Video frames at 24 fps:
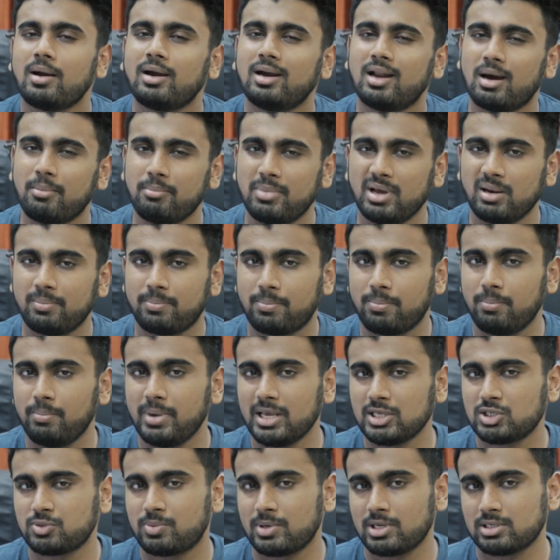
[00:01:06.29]
dumbbell
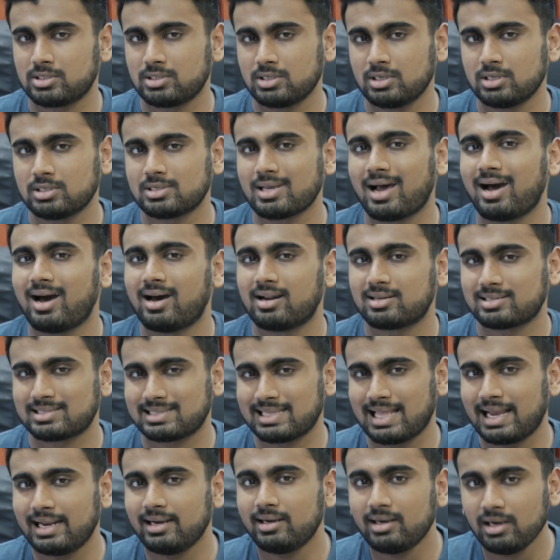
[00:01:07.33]
bench presses are
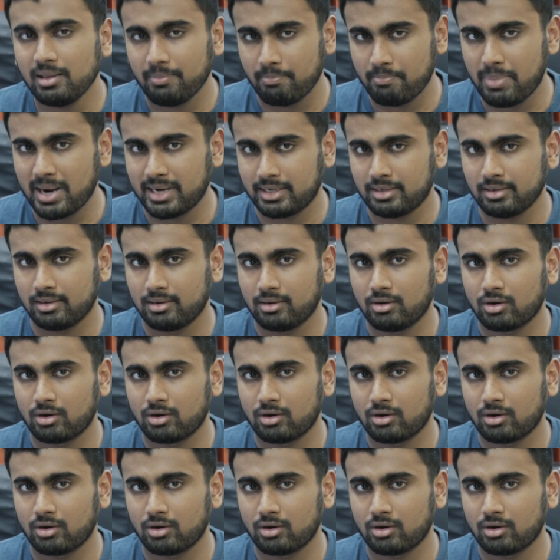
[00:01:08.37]
slightly better,